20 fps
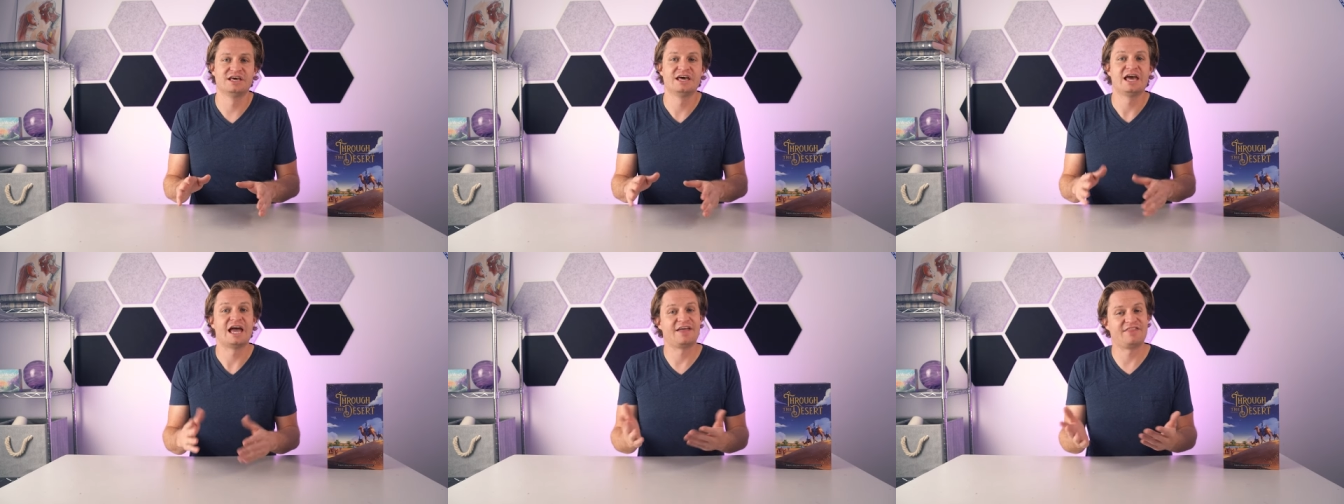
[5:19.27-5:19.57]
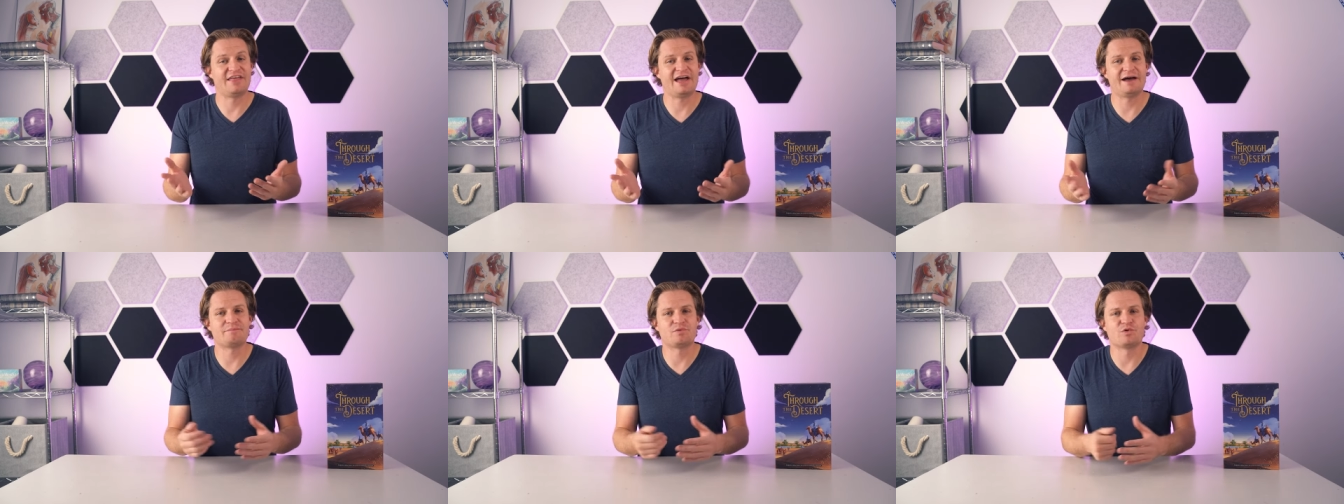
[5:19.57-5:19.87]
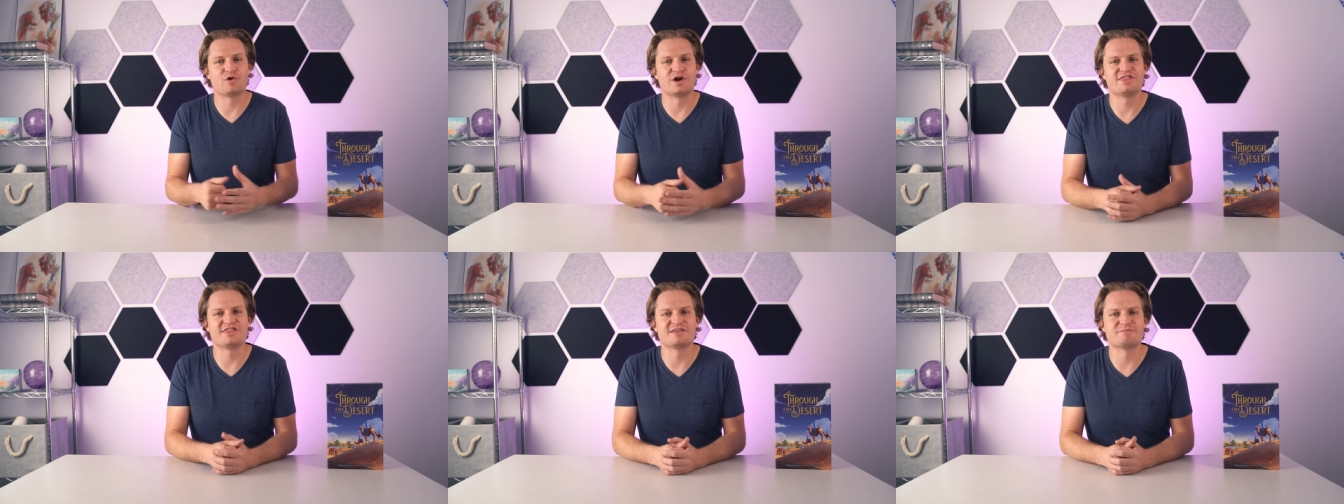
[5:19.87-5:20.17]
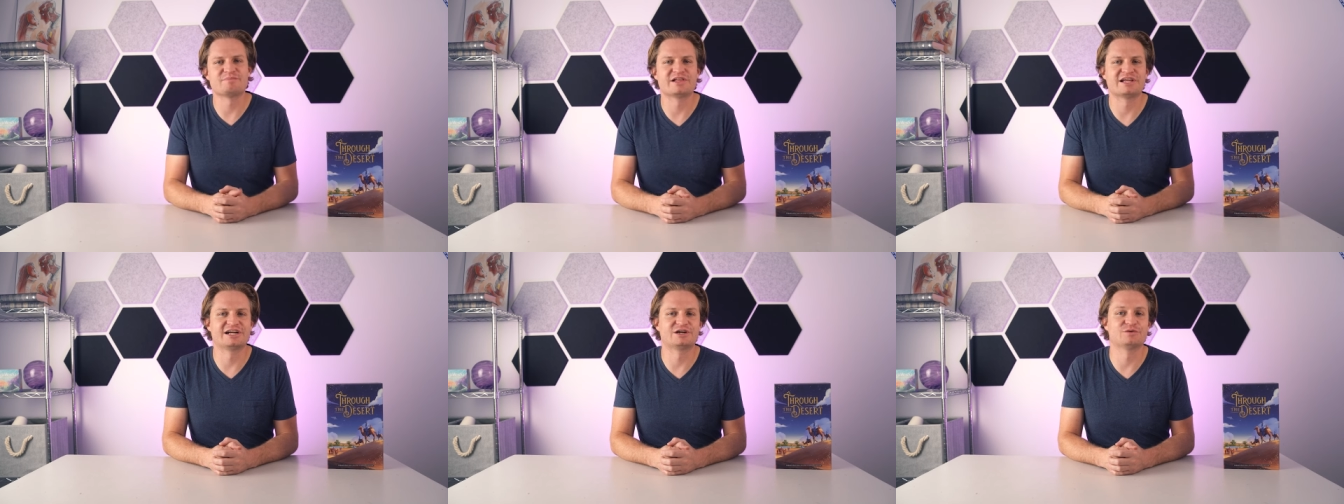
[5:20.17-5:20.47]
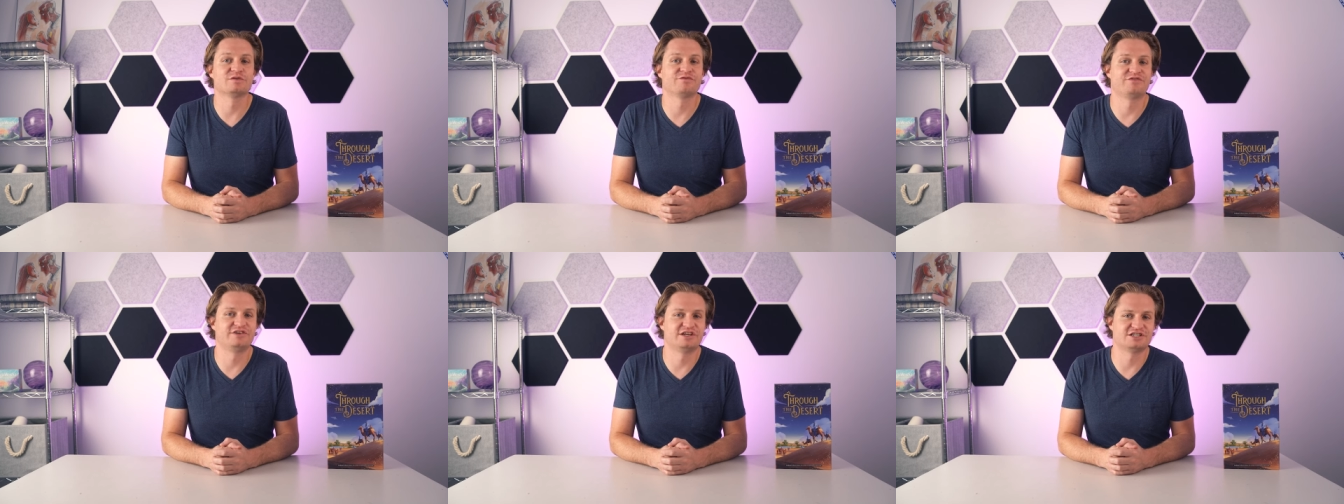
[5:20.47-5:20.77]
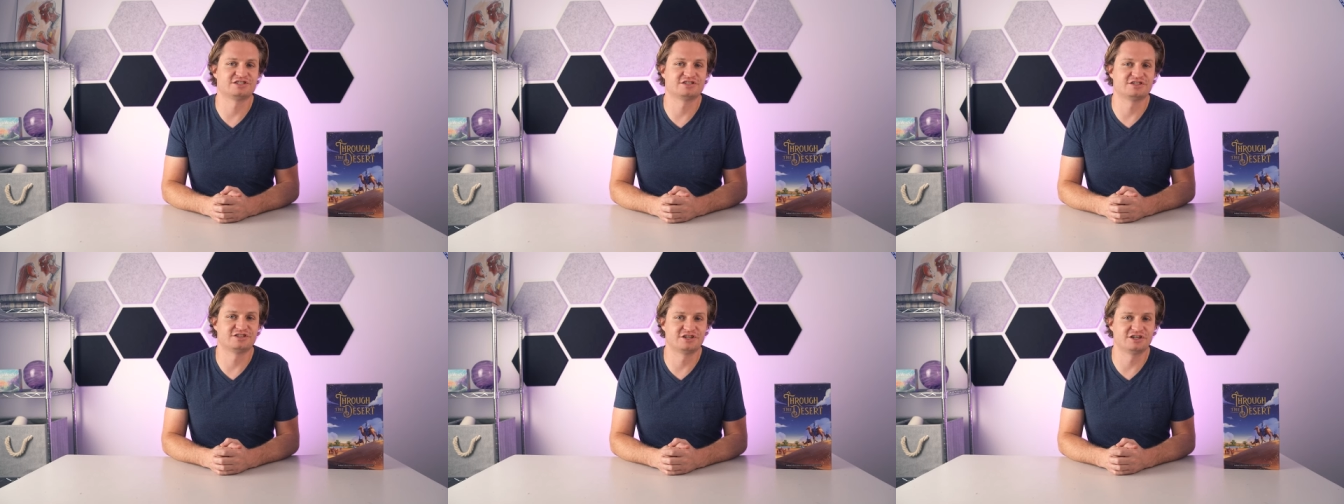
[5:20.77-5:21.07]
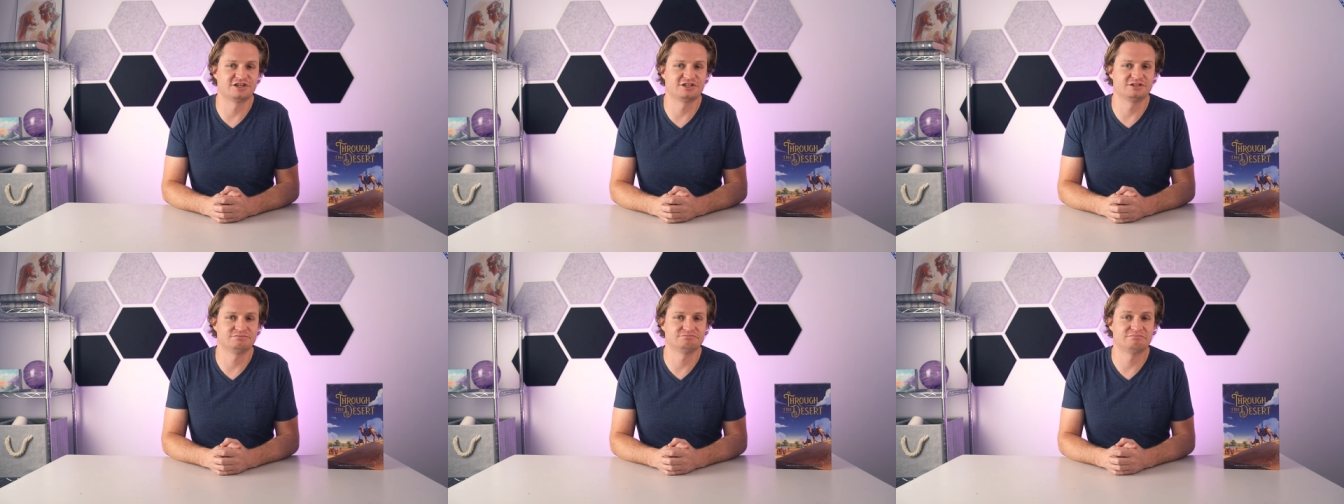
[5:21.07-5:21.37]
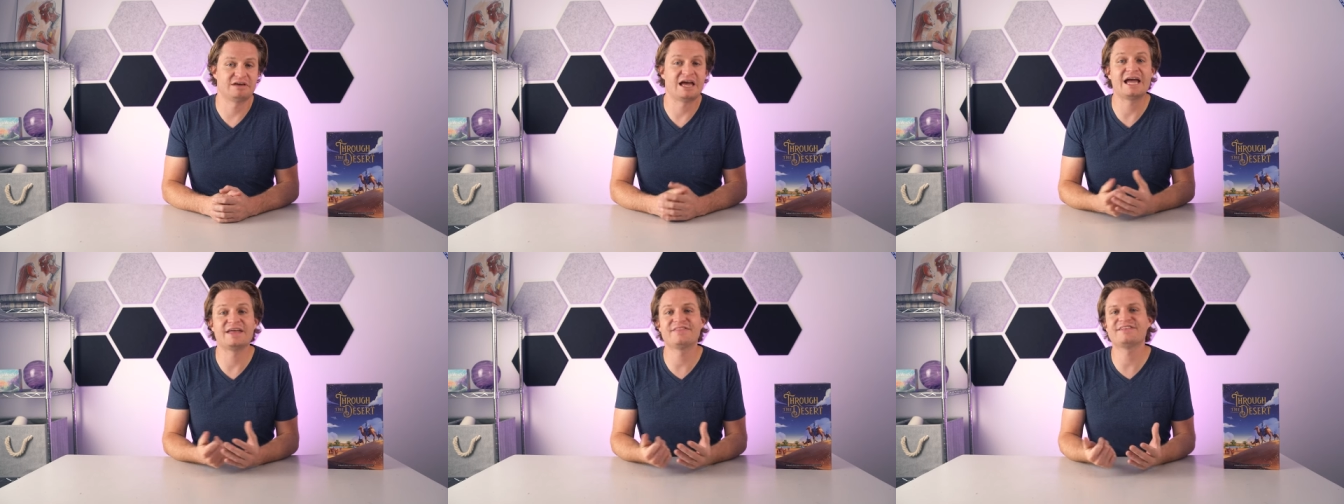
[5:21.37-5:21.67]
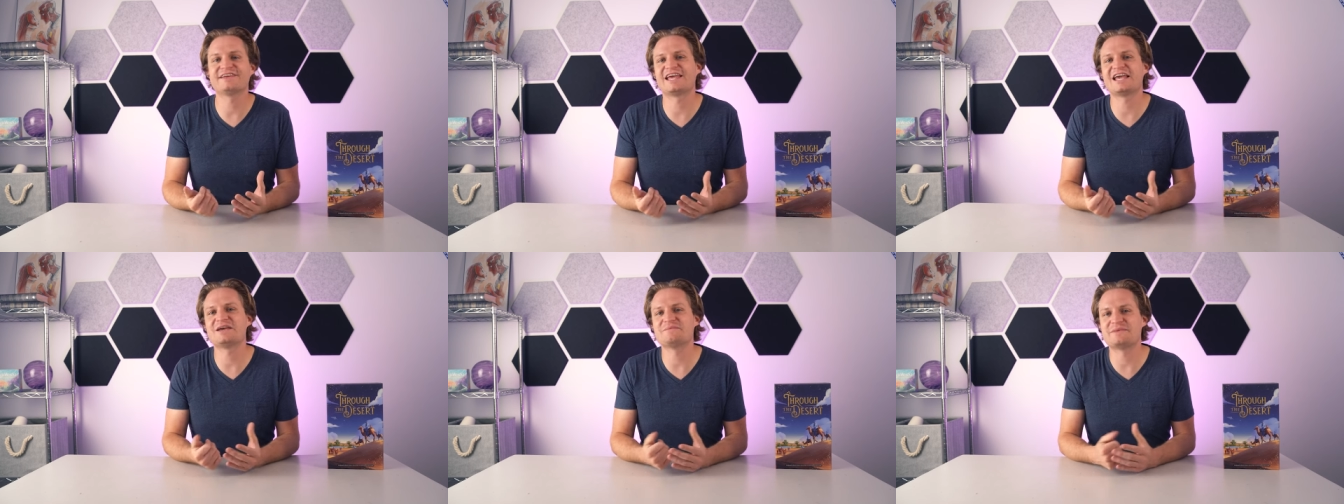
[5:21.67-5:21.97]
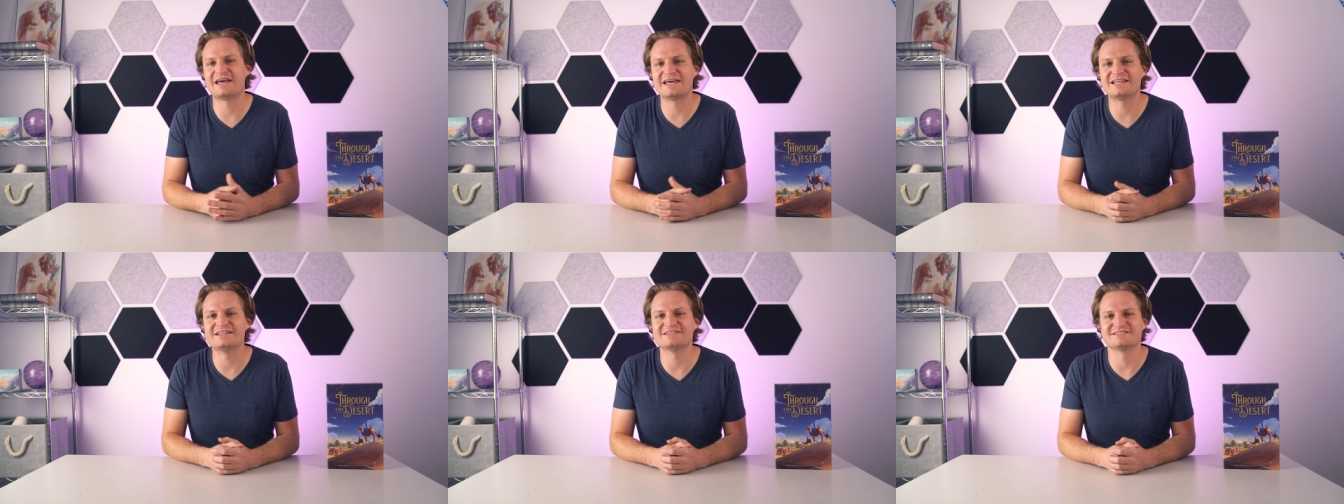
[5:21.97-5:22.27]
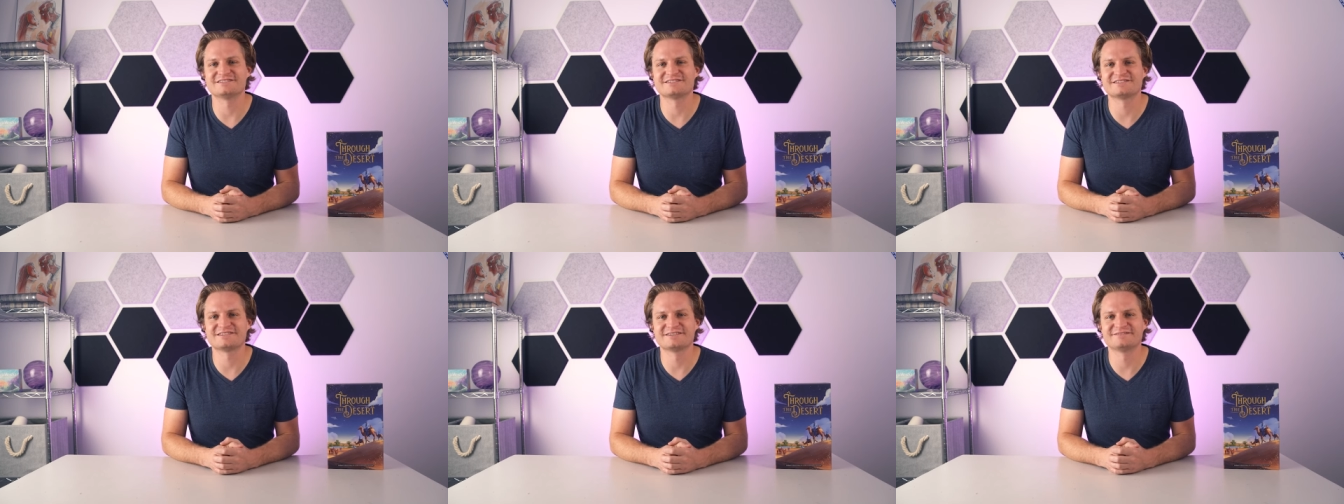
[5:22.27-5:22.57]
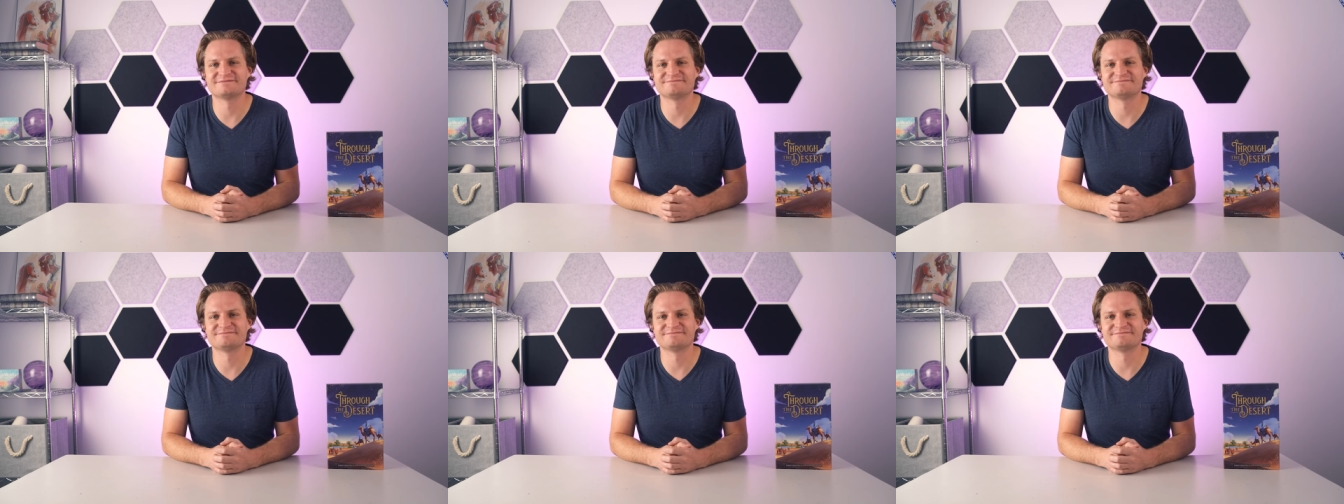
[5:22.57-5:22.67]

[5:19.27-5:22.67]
At that point, the player will finish the turn, and the game ends.